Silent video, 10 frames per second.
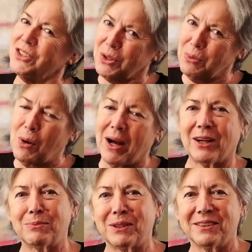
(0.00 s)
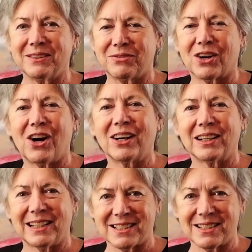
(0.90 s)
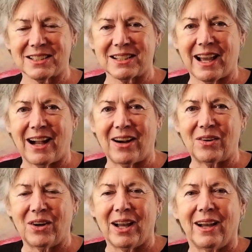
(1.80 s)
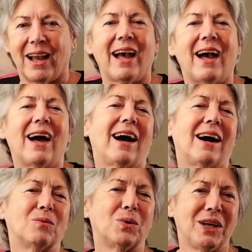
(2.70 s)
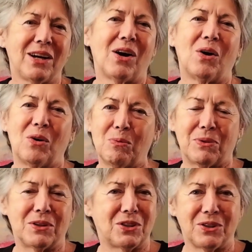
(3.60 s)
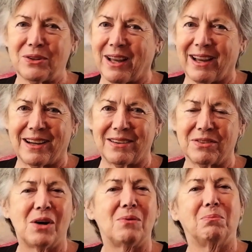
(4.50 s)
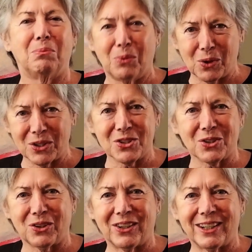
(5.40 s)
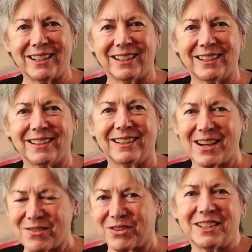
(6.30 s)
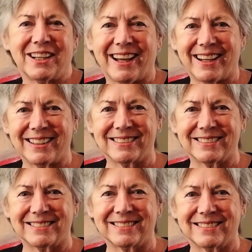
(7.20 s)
Jim Wildman for Art Lessons Now. We hope that you have more joy every day.